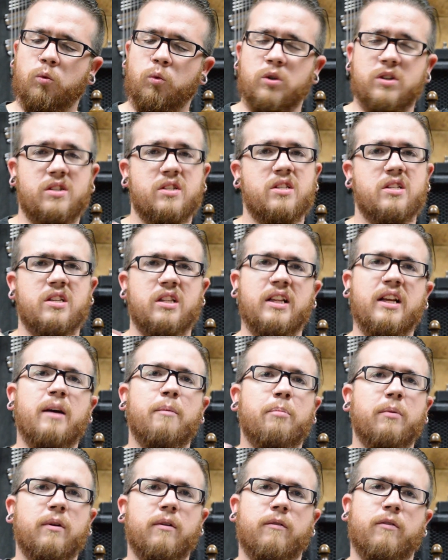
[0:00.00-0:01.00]
would
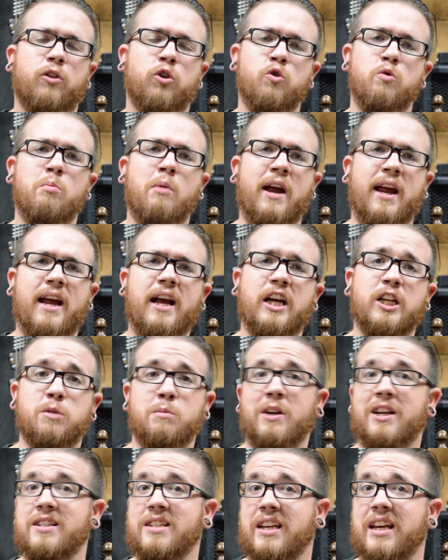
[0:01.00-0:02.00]
slip through my
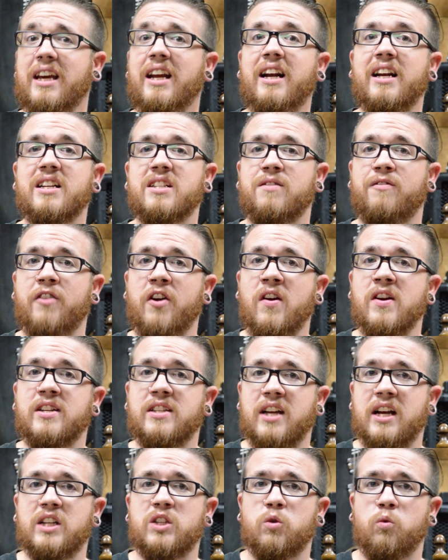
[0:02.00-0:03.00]
hands because, again, it is a very
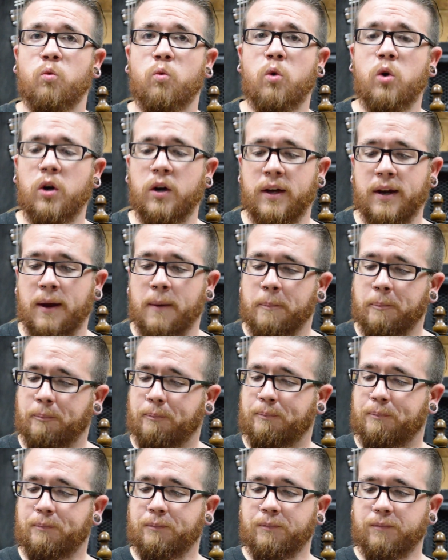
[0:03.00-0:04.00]
dense wood,
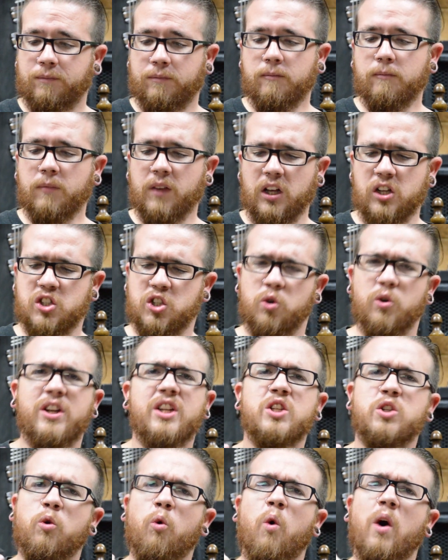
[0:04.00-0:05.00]
so it
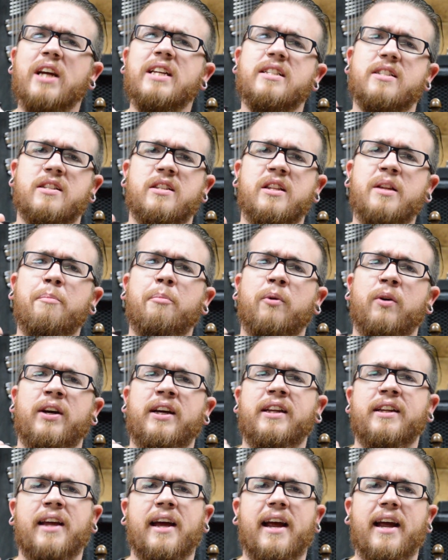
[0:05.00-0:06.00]
is quite
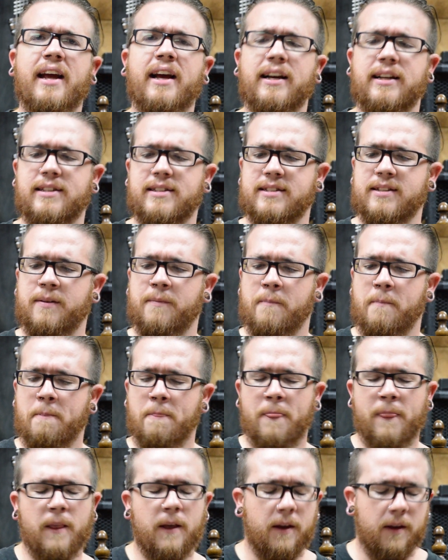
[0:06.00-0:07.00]
slippery in the hands.
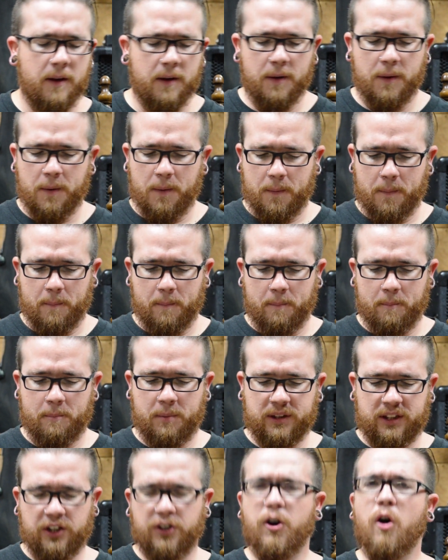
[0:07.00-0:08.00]

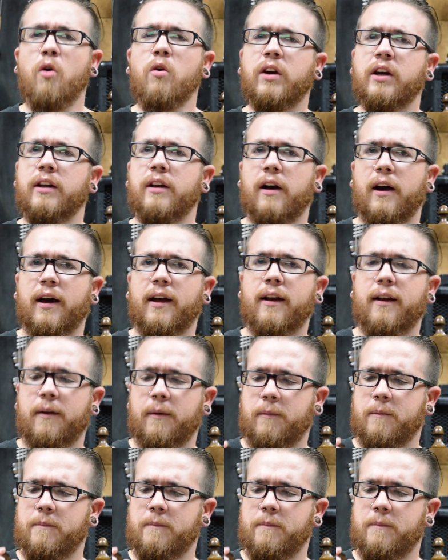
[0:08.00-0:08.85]
But the coconut,